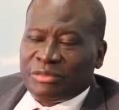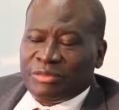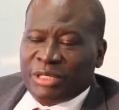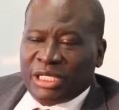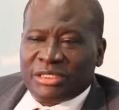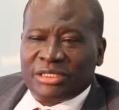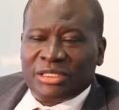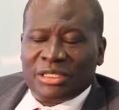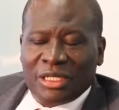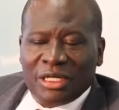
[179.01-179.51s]

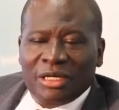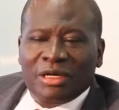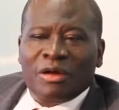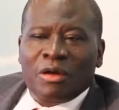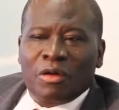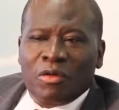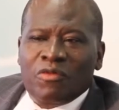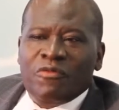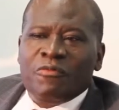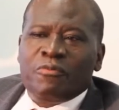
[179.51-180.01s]
but
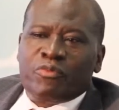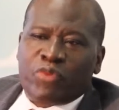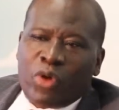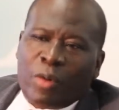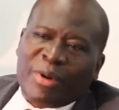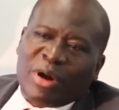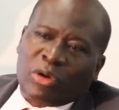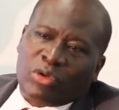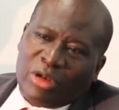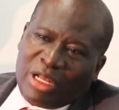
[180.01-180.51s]

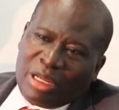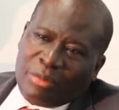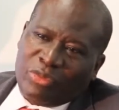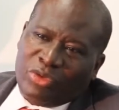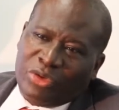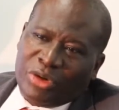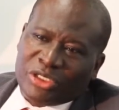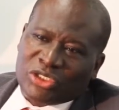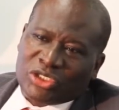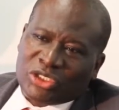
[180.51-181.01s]
proper
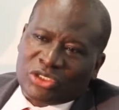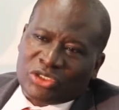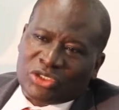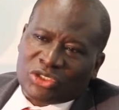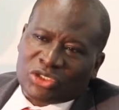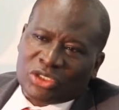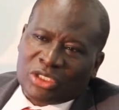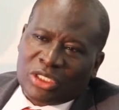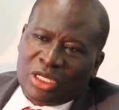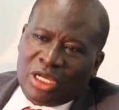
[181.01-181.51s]

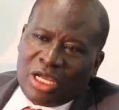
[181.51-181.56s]
collaborations.